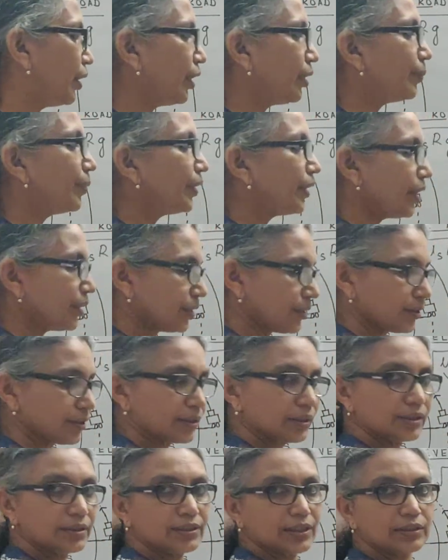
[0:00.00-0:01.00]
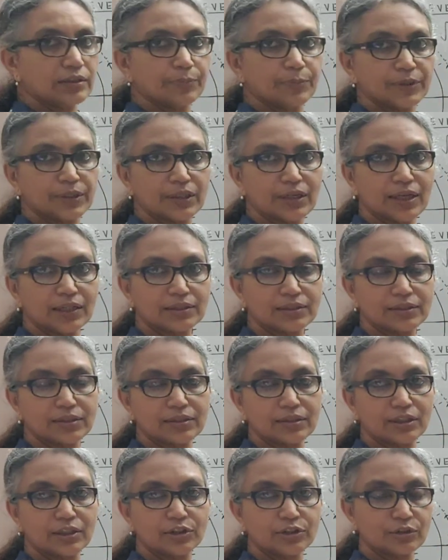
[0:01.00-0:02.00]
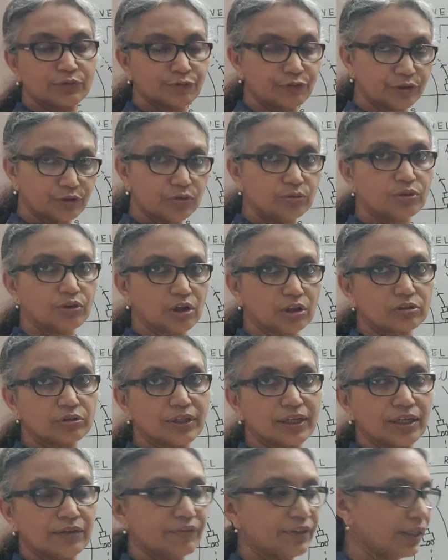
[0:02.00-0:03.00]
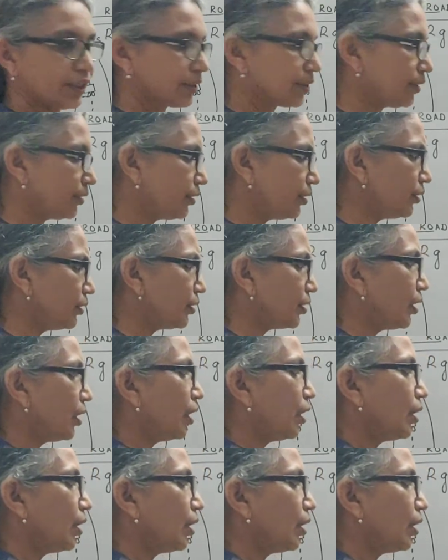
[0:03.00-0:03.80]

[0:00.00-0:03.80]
There will be necessary centripetal acceleration for you not to have an accident.